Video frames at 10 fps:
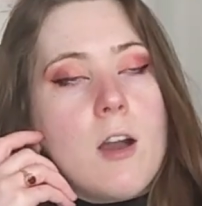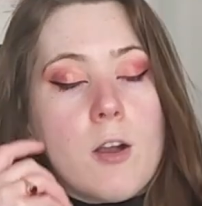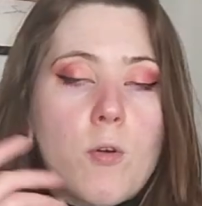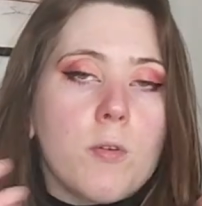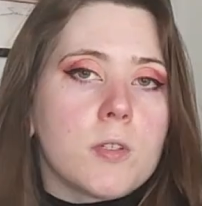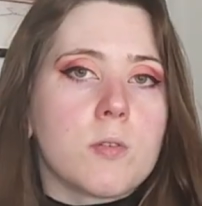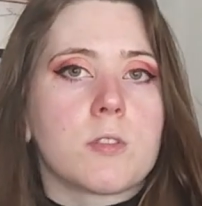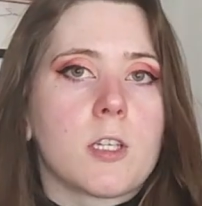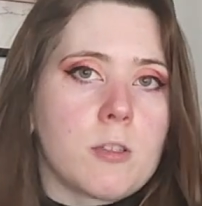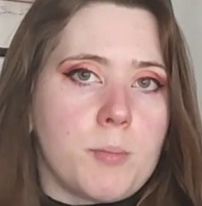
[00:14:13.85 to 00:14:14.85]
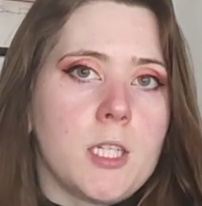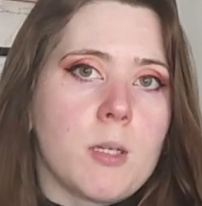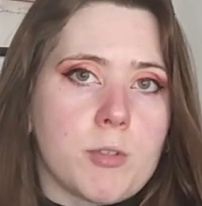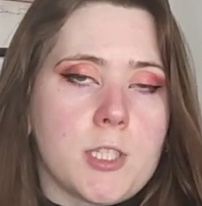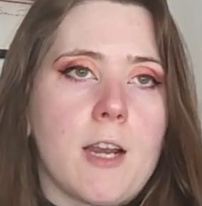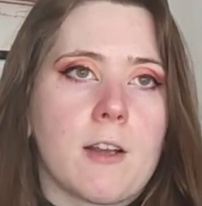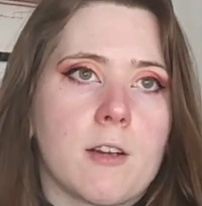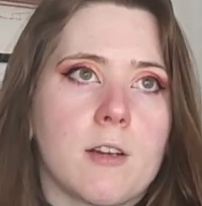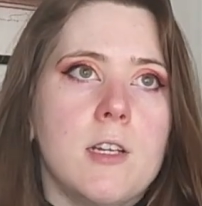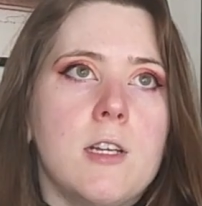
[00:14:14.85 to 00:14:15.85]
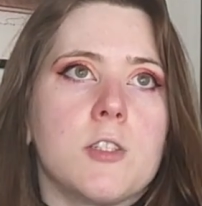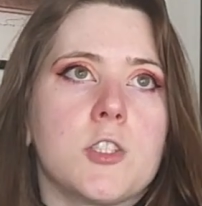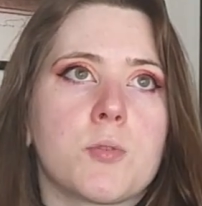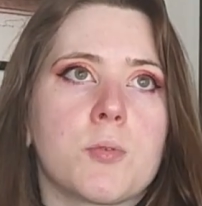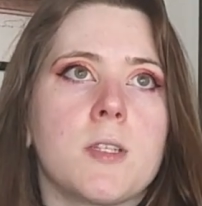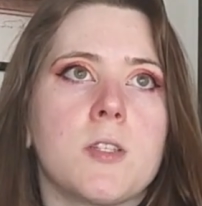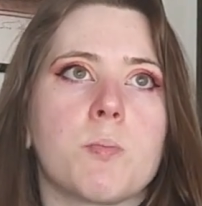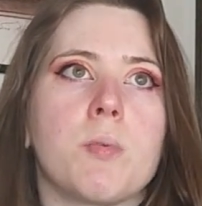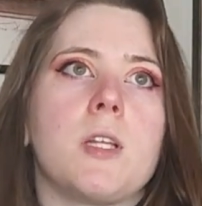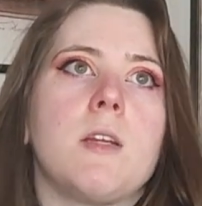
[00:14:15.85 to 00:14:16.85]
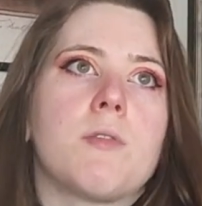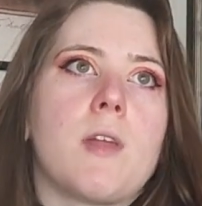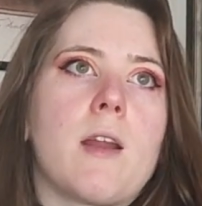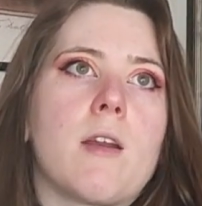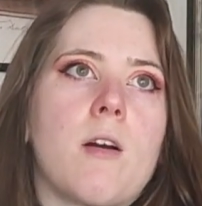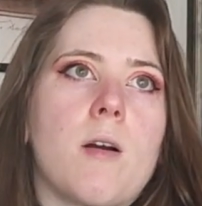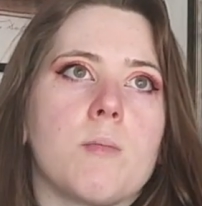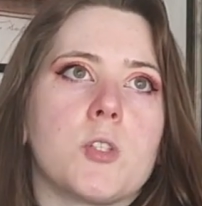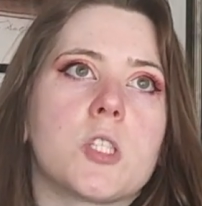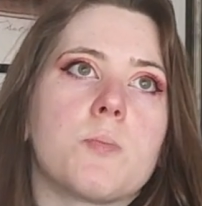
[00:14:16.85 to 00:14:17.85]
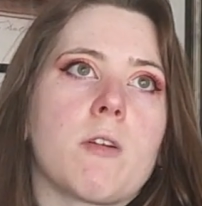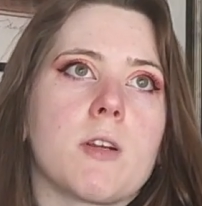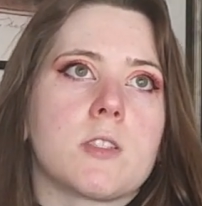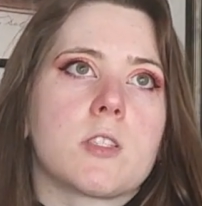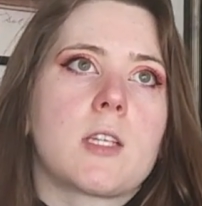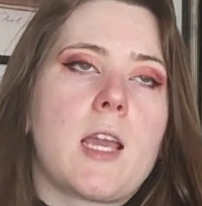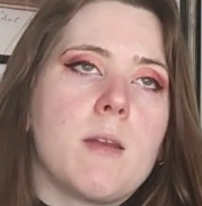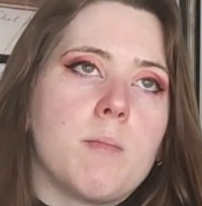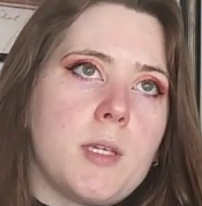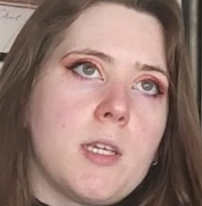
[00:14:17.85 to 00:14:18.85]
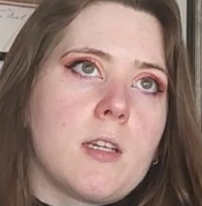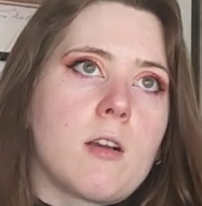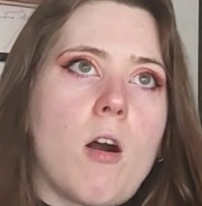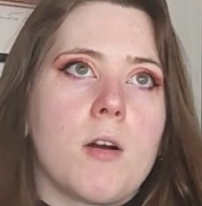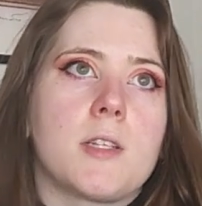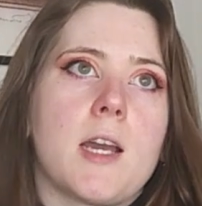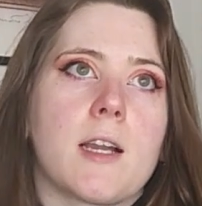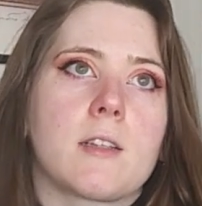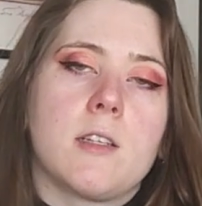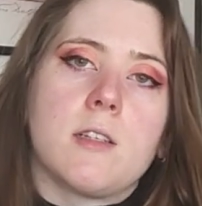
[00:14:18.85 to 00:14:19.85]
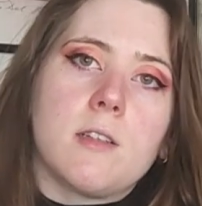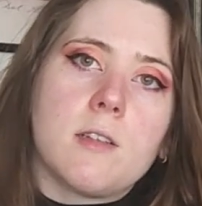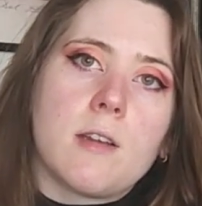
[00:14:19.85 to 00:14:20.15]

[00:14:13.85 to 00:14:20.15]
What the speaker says: according to Encyclopedia Britannica, just really this belief that spirits can be contacted,